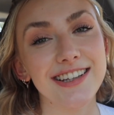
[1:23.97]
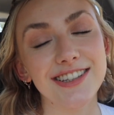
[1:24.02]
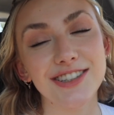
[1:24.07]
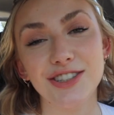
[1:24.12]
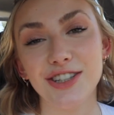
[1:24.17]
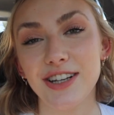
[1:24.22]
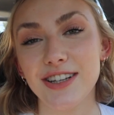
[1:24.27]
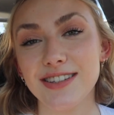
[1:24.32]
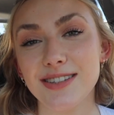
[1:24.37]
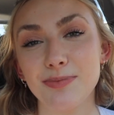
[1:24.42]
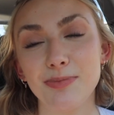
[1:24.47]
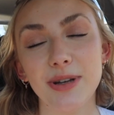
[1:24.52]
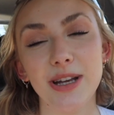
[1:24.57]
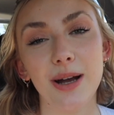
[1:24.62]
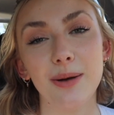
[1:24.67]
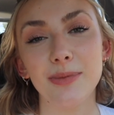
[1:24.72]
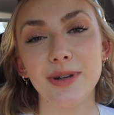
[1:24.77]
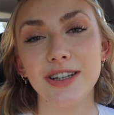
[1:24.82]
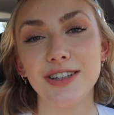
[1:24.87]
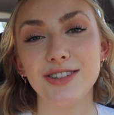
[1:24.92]
just
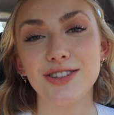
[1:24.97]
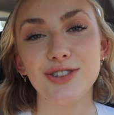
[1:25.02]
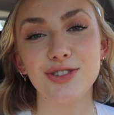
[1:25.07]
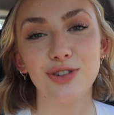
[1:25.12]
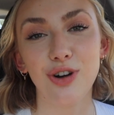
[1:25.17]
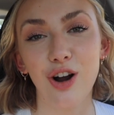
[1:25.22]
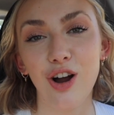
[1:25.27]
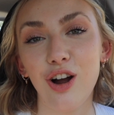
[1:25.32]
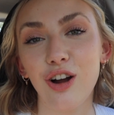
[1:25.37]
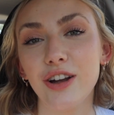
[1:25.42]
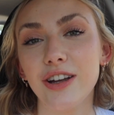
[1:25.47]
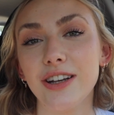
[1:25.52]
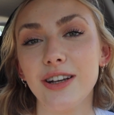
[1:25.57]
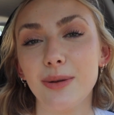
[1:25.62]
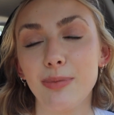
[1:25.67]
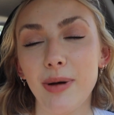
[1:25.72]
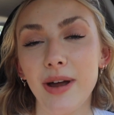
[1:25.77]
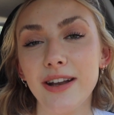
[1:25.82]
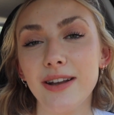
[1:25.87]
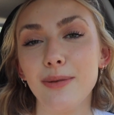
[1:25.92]
becoming a strong,
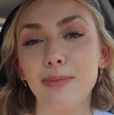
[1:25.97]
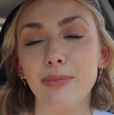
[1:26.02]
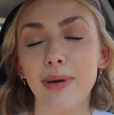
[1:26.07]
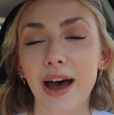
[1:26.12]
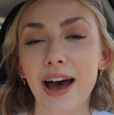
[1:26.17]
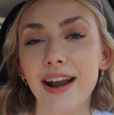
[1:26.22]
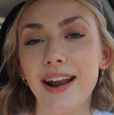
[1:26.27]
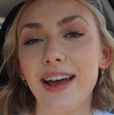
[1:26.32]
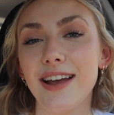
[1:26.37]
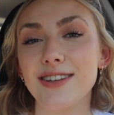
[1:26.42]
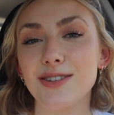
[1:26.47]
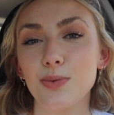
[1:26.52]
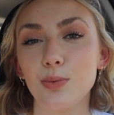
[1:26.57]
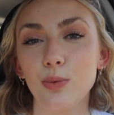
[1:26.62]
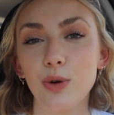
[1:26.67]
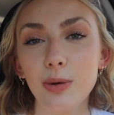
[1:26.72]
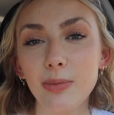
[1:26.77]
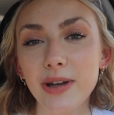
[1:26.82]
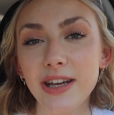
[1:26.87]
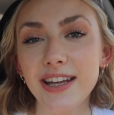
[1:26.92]
independent, badass
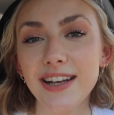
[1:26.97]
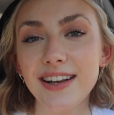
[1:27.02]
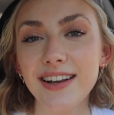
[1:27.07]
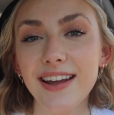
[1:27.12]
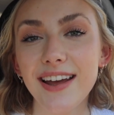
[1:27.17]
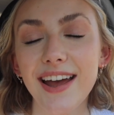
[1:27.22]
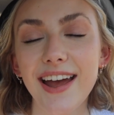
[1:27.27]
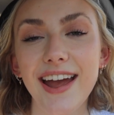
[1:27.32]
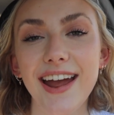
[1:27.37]
woman.